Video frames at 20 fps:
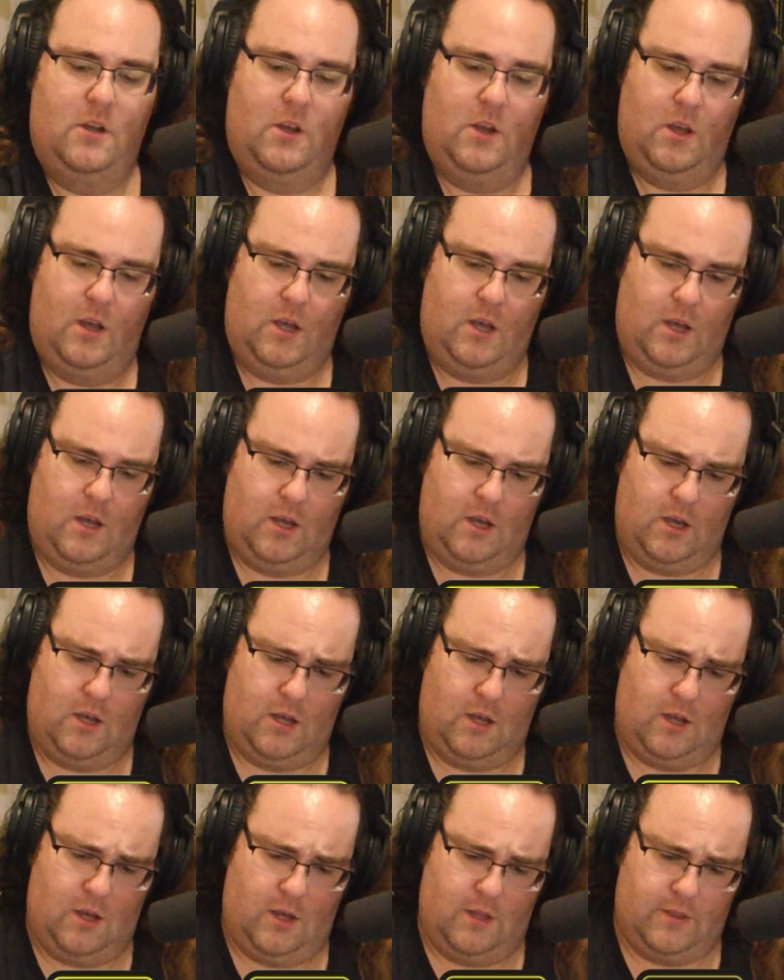
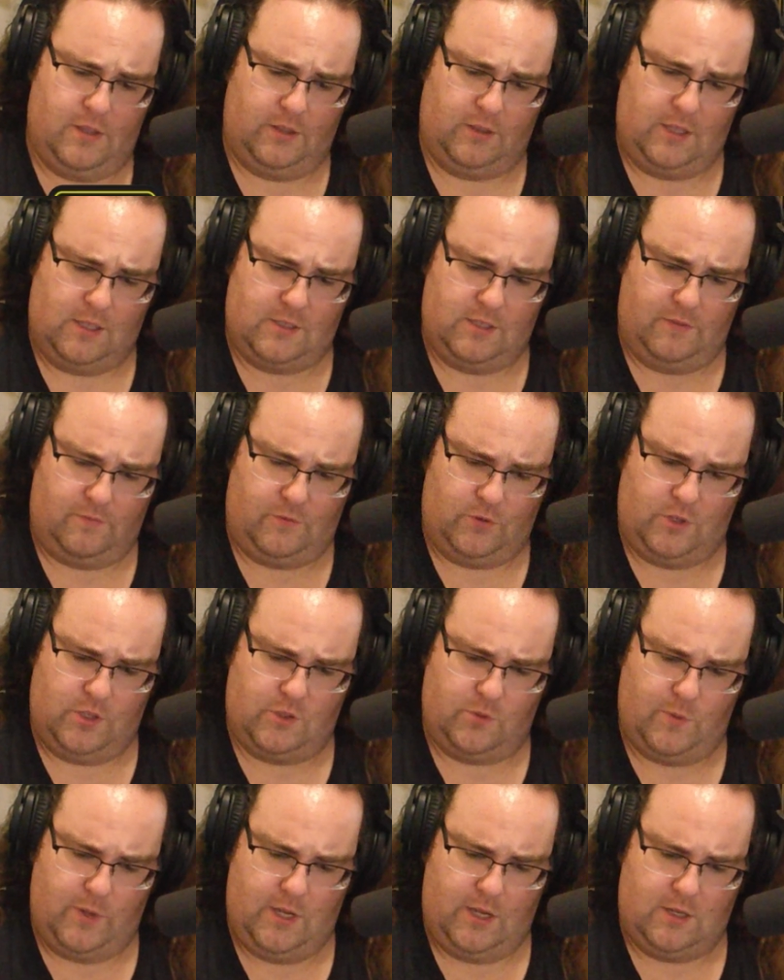I think that's it for
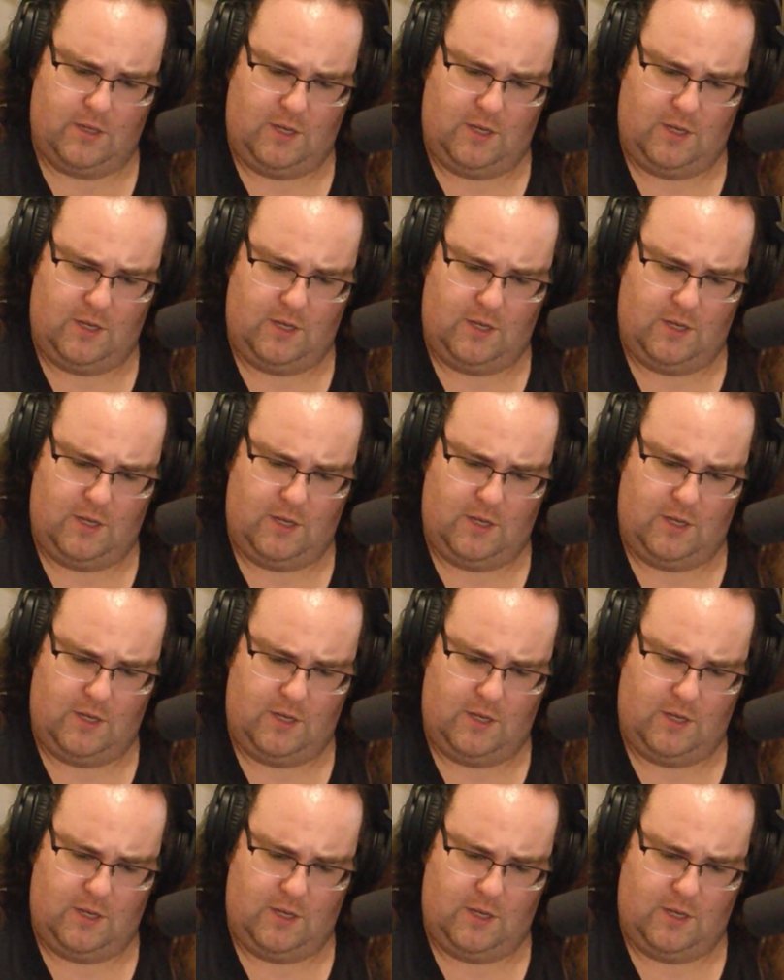this week.